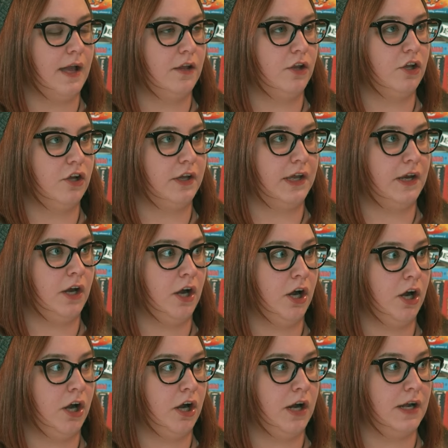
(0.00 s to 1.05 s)
I look at
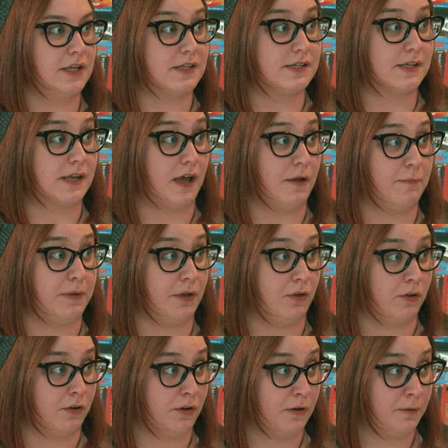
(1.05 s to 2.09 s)
her in Scott
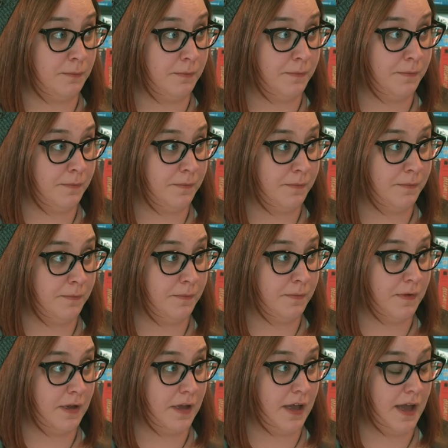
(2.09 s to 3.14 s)
Pilgrim. Yeah
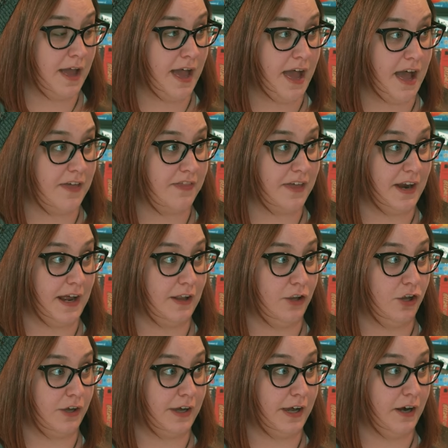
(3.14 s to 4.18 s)
and then I
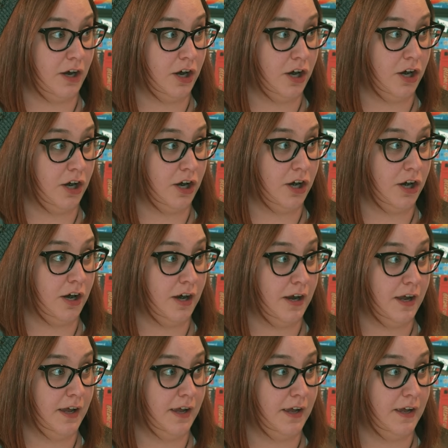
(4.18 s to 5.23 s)
look at her
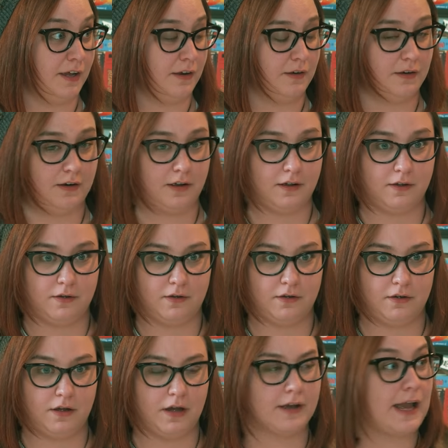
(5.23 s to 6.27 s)
in mm.
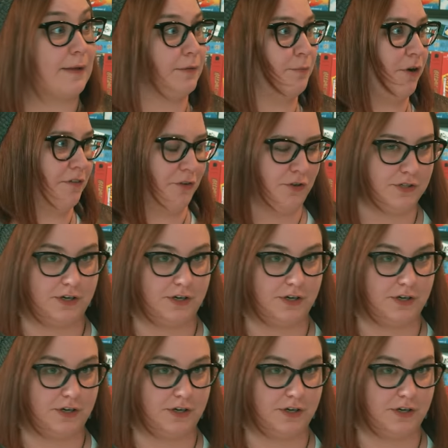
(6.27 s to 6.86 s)
Captain Marvel.